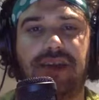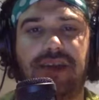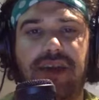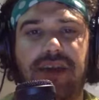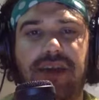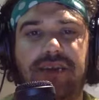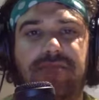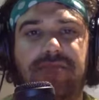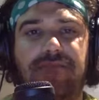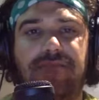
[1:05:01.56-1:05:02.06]

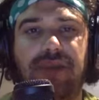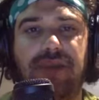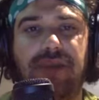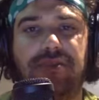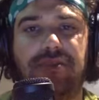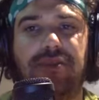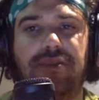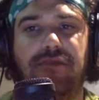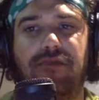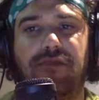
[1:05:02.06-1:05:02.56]
case
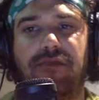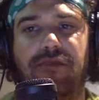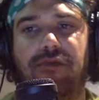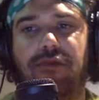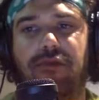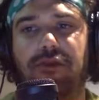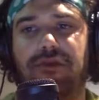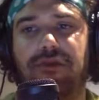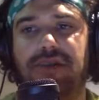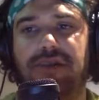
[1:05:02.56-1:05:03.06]
based on
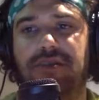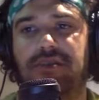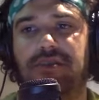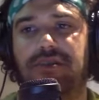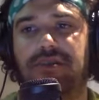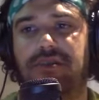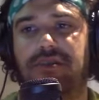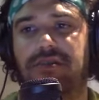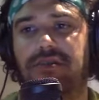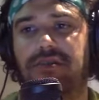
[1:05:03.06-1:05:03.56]

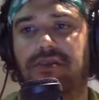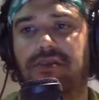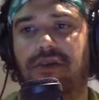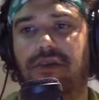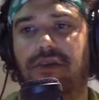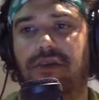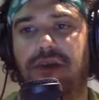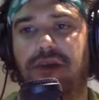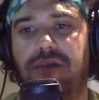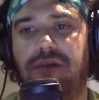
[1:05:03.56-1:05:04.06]
performance. So
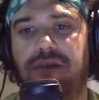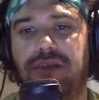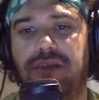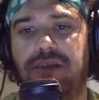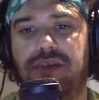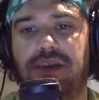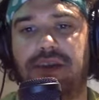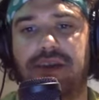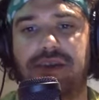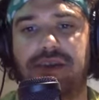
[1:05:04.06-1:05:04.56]
I'm
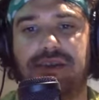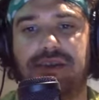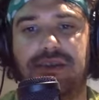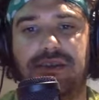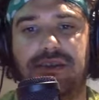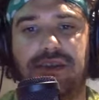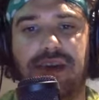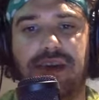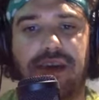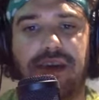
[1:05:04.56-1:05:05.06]
excited to see
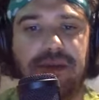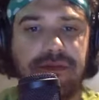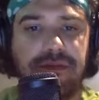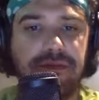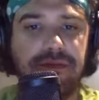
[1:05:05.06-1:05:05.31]
that.